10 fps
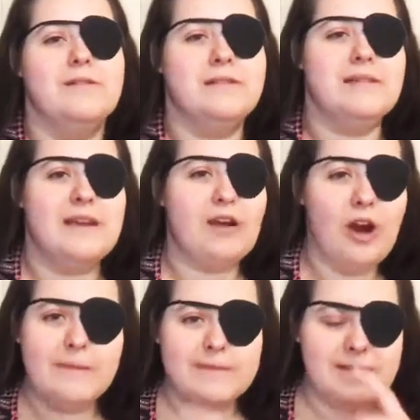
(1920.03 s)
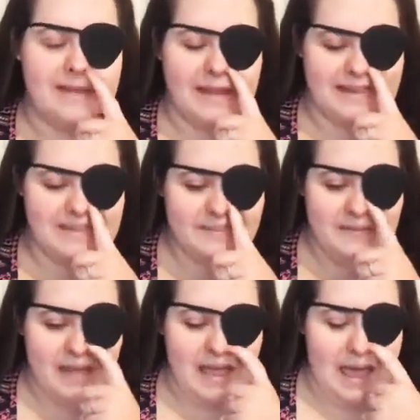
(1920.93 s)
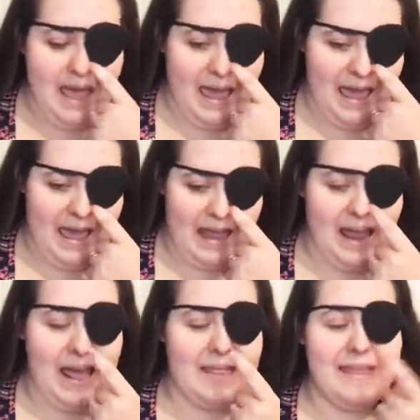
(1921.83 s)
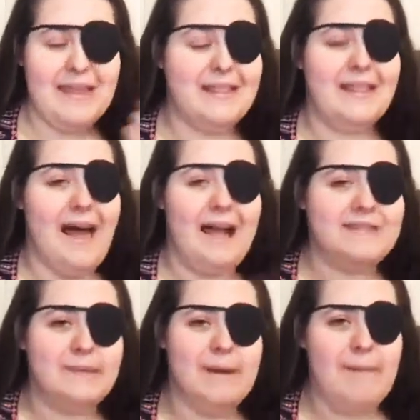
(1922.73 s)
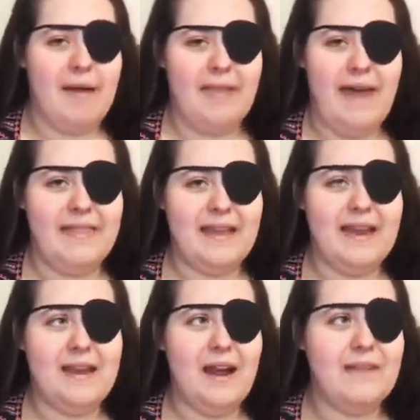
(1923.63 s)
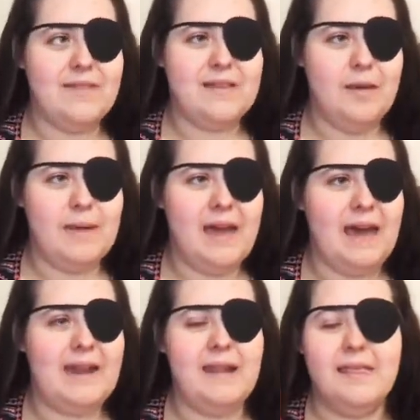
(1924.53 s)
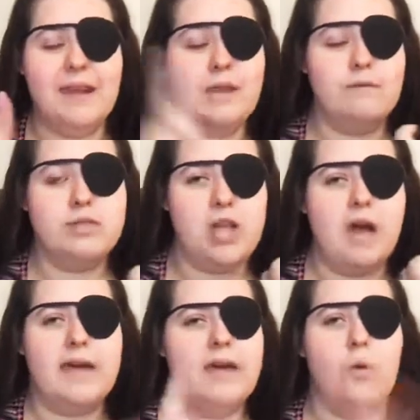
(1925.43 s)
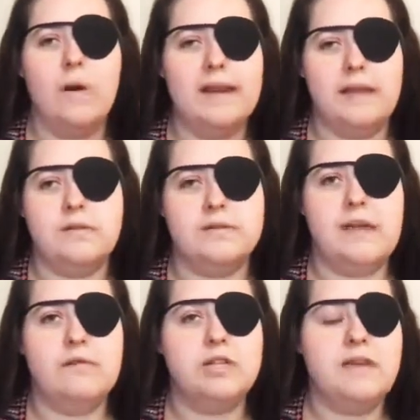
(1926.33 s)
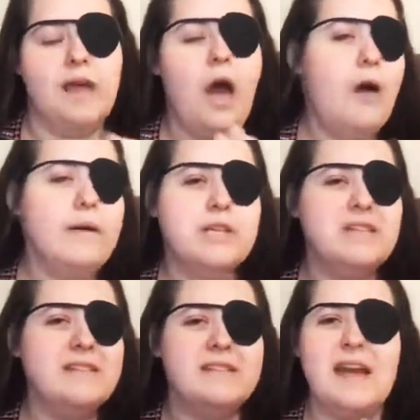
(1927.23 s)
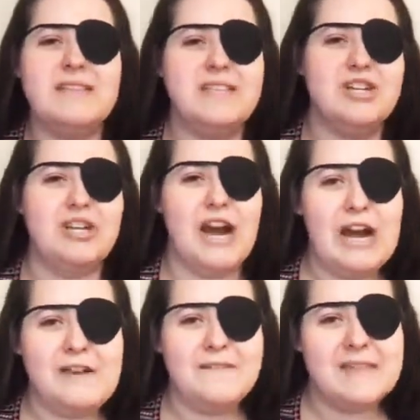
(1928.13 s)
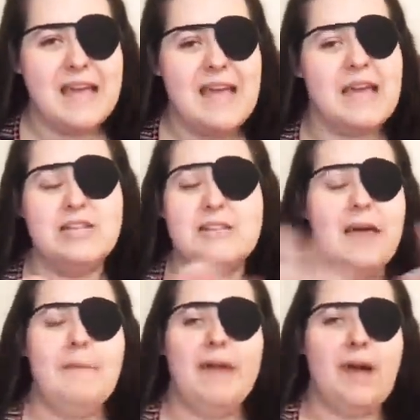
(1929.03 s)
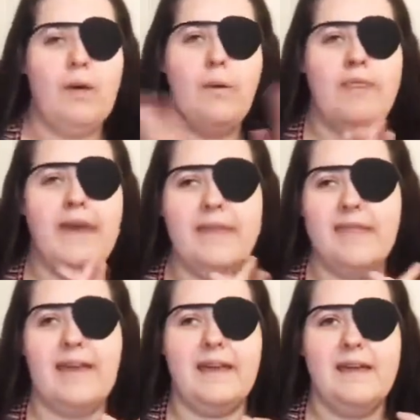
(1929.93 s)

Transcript: in, like, your arms and legs. And they lied to me about that. They did not even tell me it had anything to do with shocking or needles. They were just like, oh, it's just to test your nerves, and just let me go on thinking, like,